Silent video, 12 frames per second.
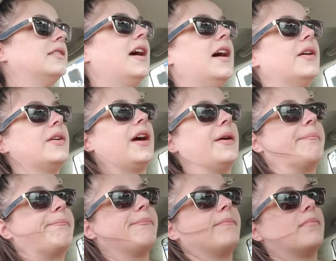Yeah, okay.
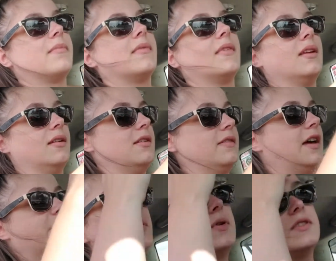
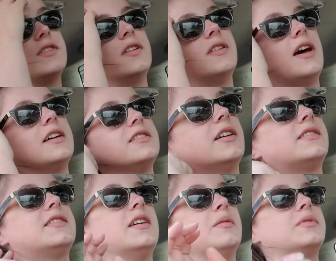That person has
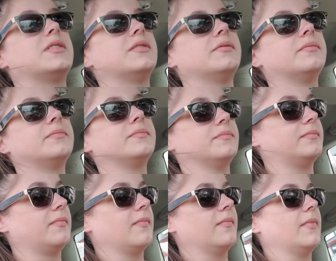tipped.
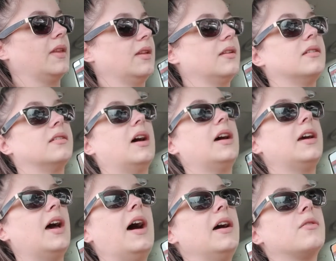
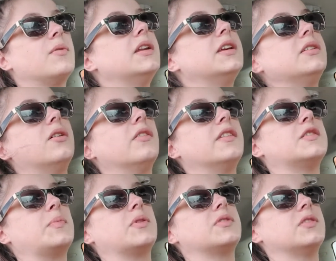I already know this
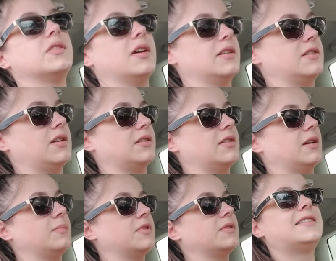person has not tipped.
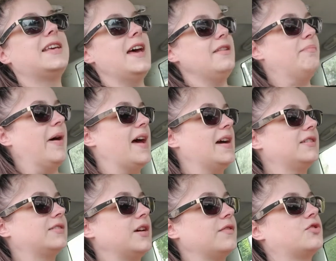10
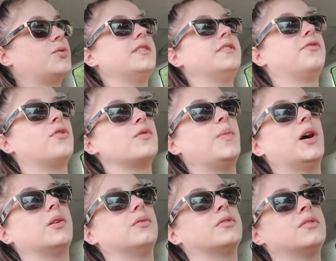packs of 24
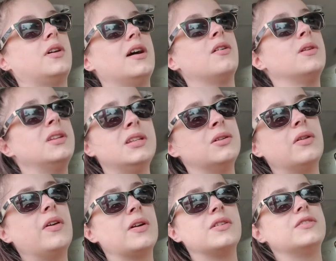bottles, so I already know
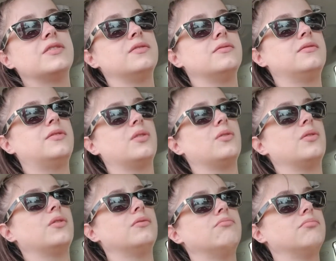there
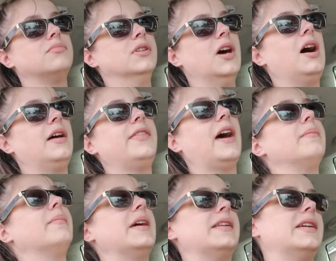are not that
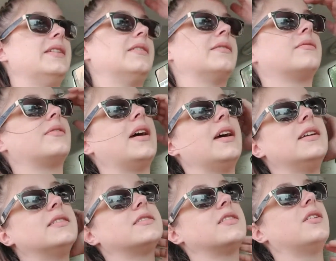many,
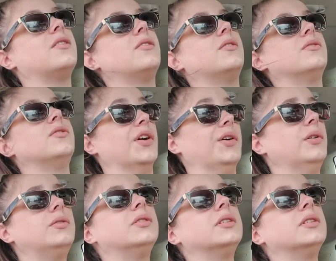right? So, no.